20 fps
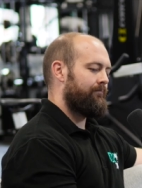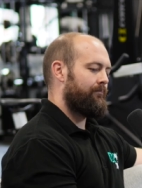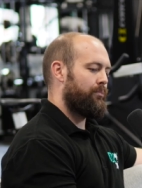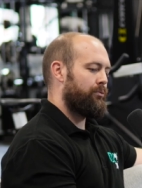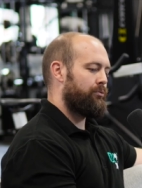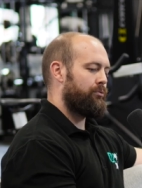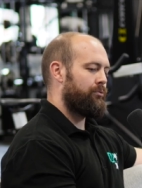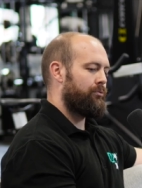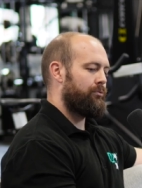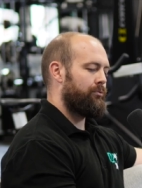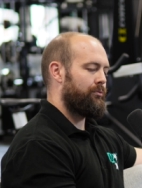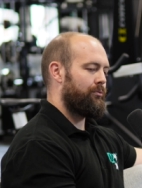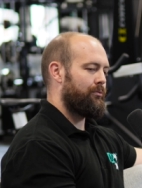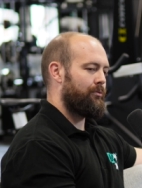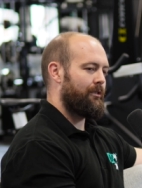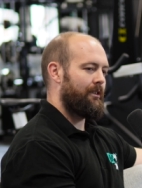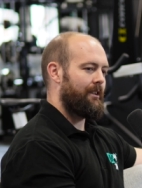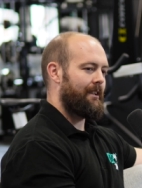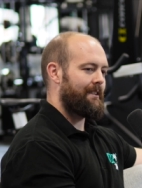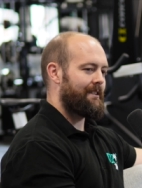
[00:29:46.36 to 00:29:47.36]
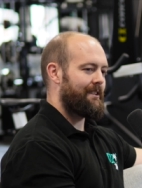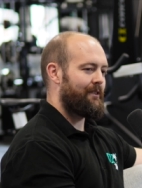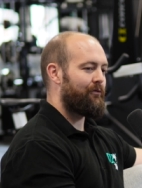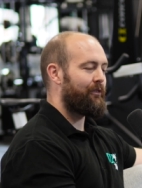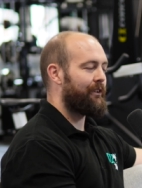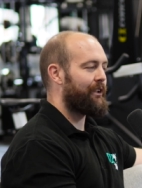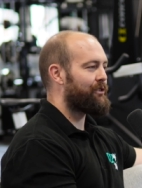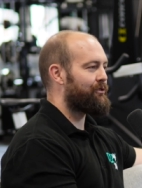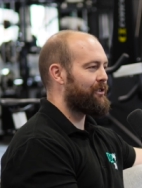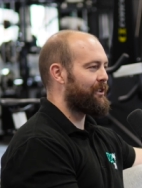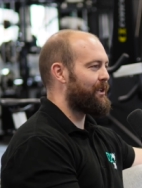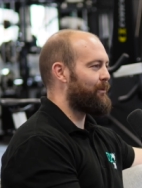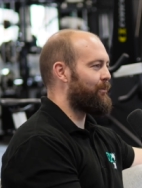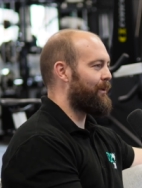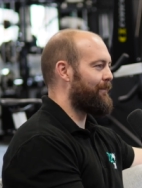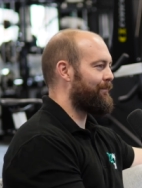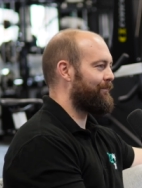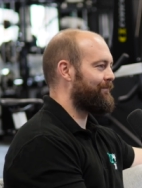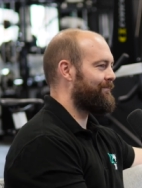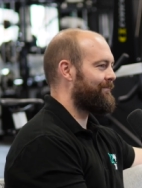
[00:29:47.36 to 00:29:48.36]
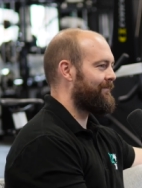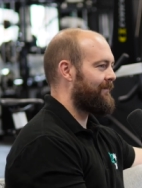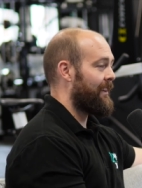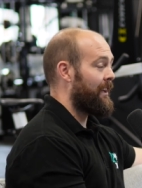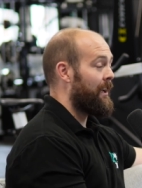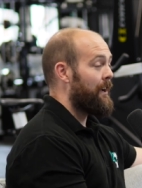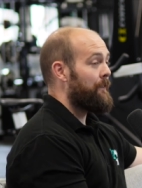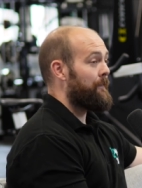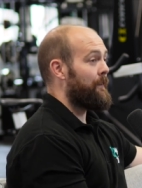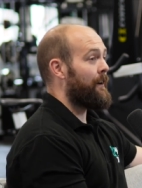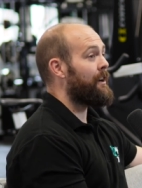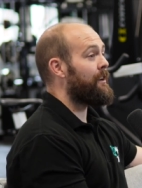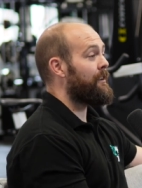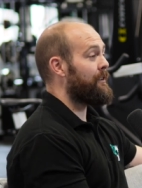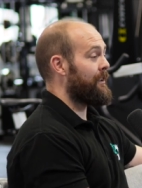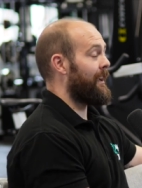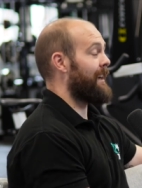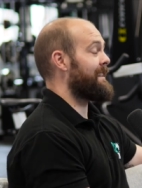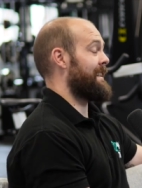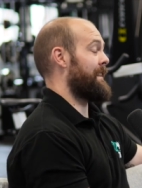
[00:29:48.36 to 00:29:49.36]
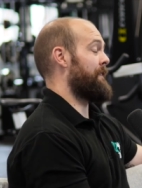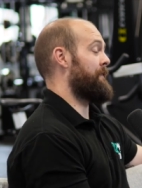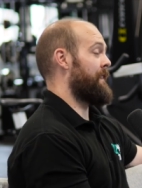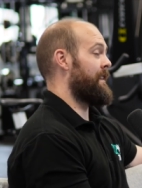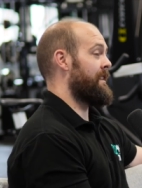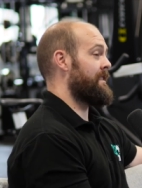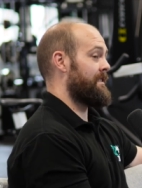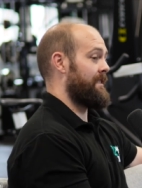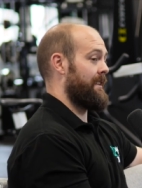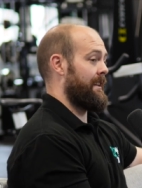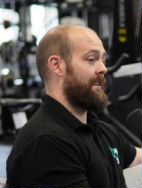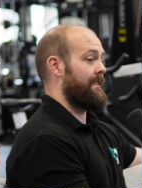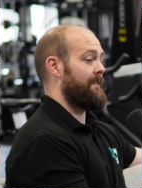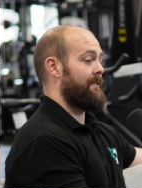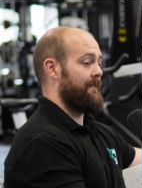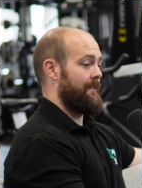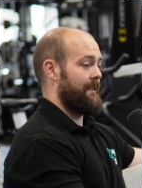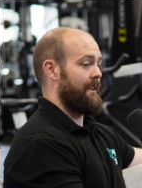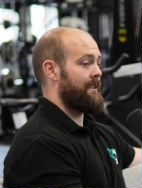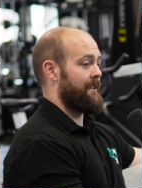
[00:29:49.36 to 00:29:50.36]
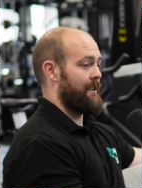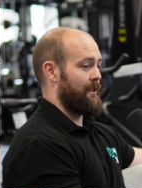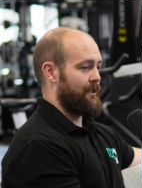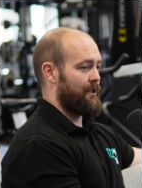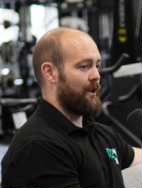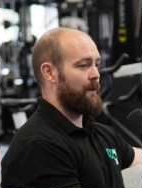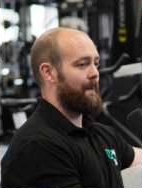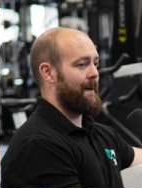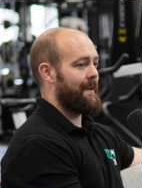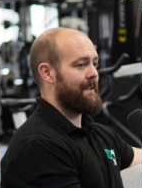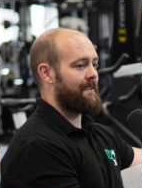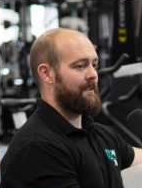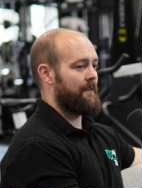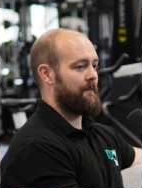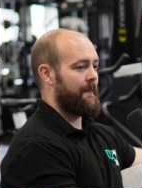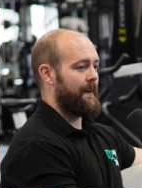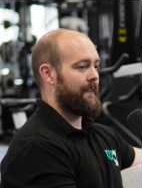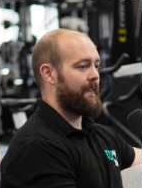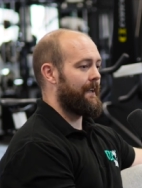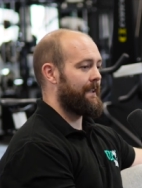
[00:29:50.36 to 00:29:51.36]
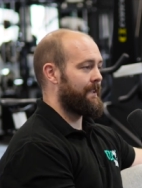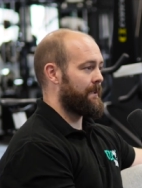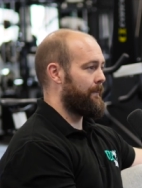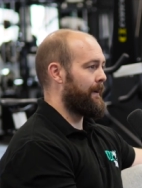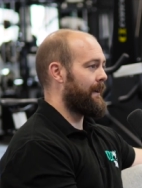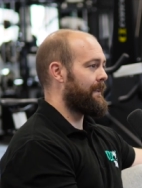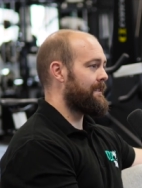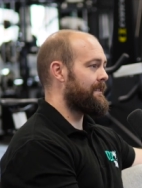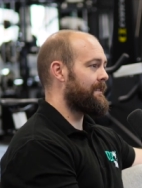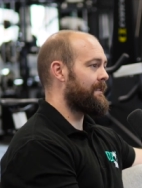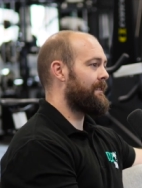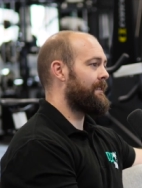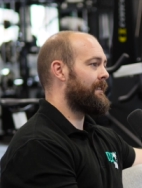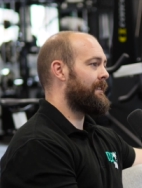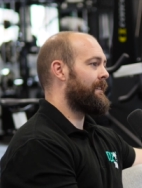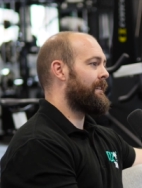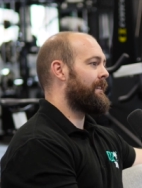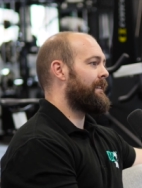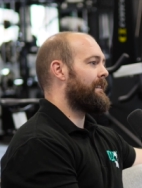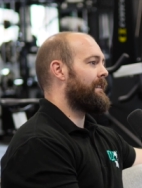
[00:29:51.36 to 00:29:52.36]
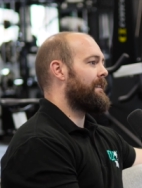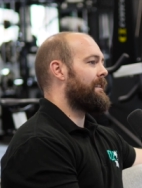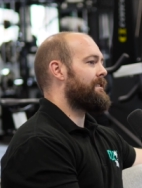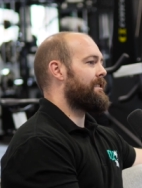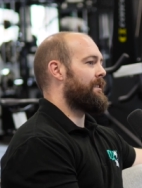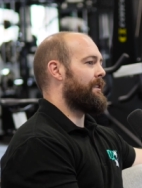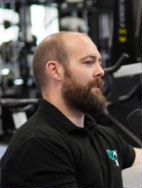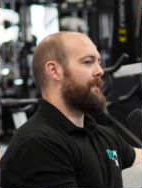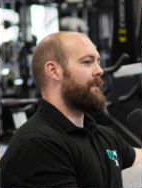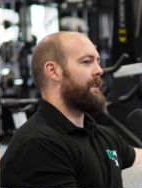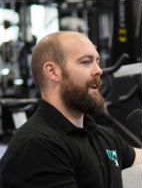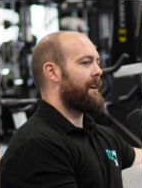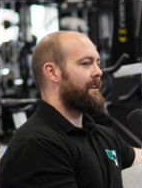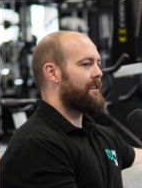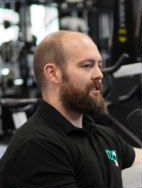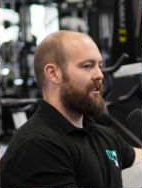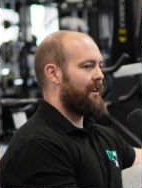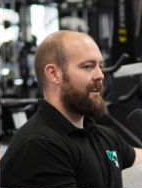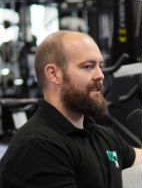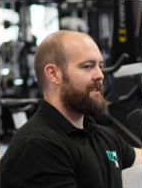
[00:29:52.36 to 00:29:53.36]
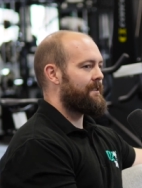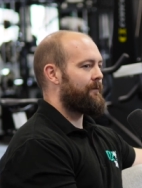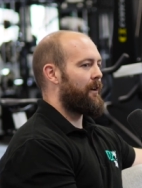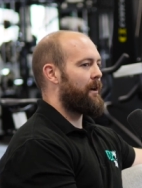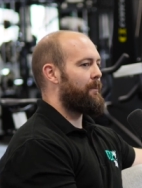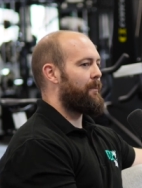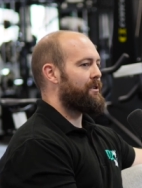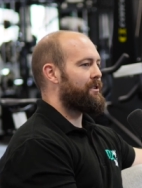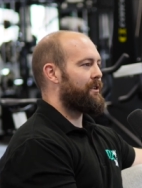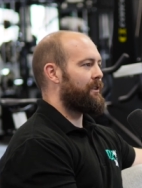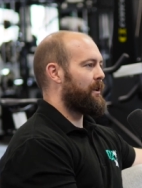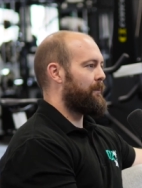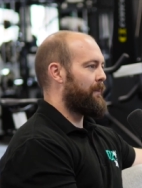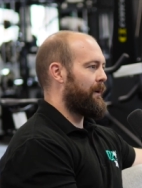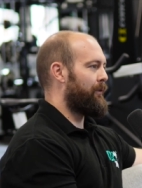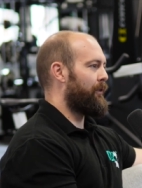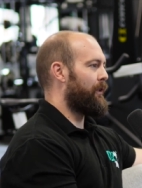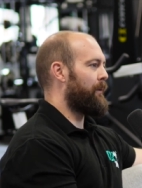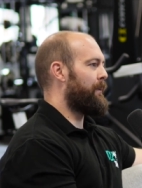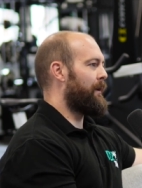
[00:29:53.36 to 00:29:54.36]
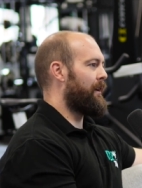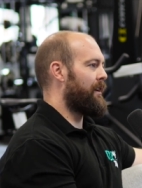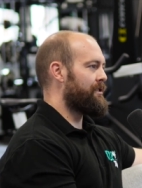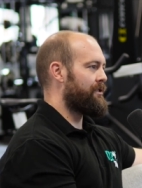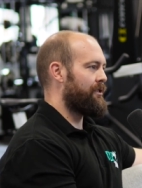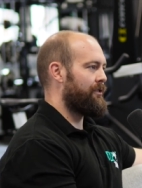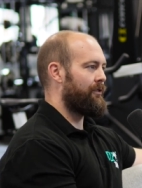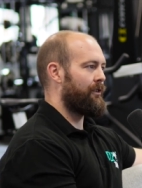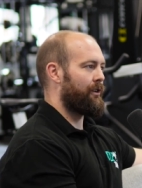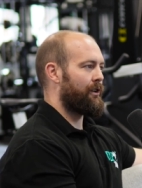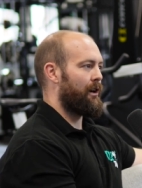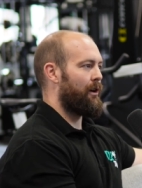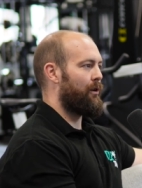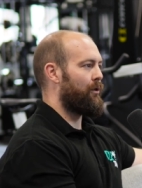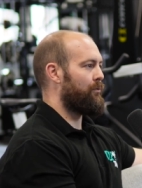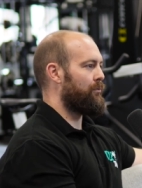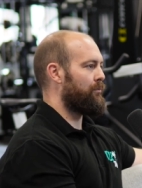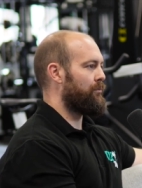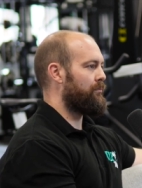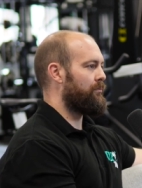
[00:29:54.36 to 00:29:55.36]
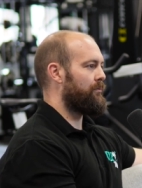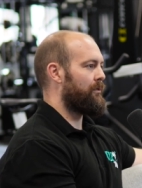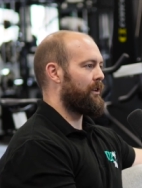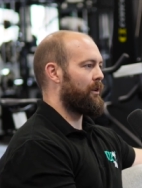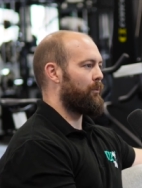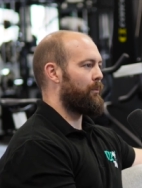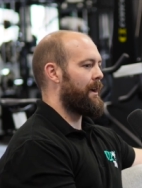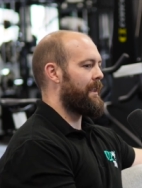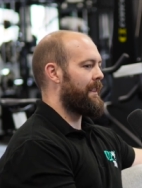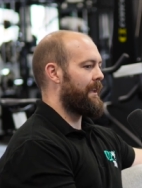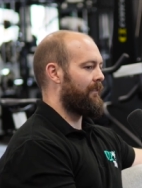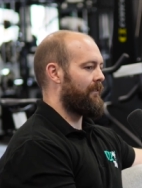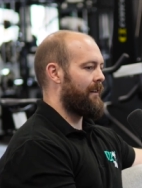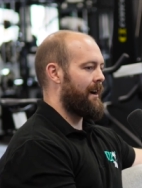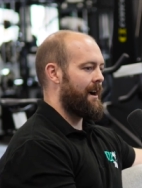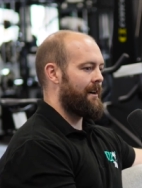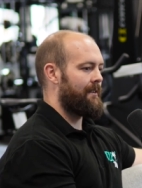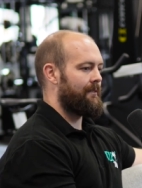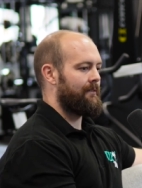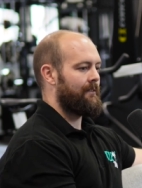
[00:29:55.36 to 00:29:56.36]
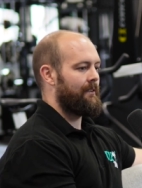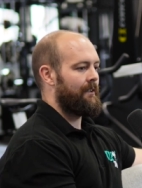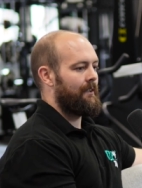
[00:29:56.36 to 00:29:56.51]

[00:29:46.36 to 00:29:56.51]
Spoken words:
That's a really tricky one. But like I say, firstly, let's just go back to the fact that it depends. So the exercise is very much going to depend on the person, the goal, kind of where they're at.